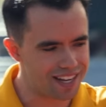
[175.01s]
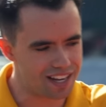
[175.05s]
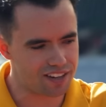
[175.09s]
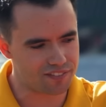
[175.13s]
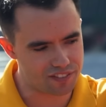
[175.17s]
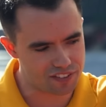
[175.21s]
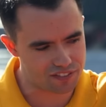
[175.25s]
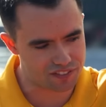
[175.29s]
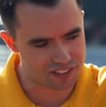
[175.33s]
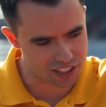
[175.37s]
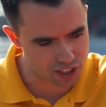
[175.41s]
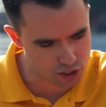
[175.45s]
10,
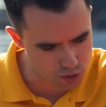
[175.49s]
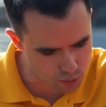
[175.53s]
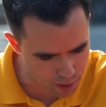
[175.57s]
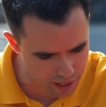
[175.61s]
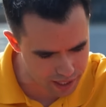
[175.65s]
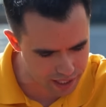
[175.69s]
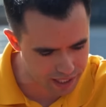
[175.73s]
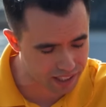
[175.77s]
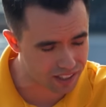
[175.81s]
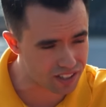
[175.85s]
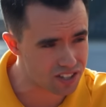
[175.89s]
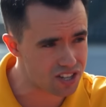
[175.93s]
15,
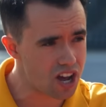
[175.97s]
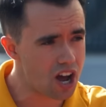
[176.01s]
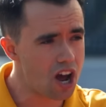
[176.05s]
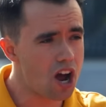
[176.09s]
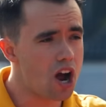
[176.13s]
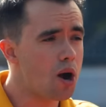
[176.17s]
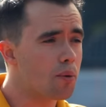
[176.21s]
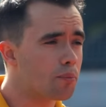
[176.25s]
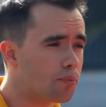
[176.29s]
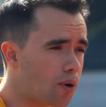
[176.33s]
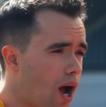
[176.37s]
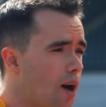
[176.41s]
20 years
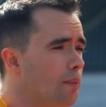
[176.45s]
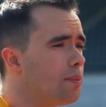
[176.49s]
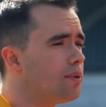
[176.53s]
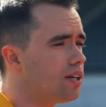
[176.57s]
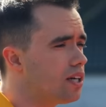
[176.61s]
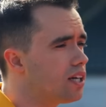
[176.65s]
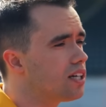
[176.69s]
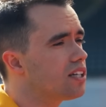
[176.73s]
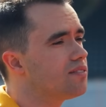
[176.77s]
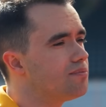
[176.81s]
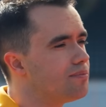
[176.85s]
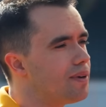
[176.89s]
probably
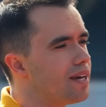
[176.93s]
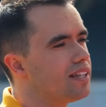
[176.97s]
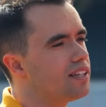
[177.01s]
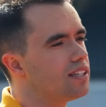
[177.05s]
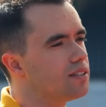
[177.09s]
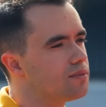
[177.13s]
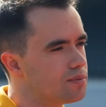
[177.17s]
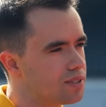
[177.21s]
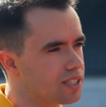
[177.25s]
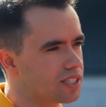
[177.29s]
could have made them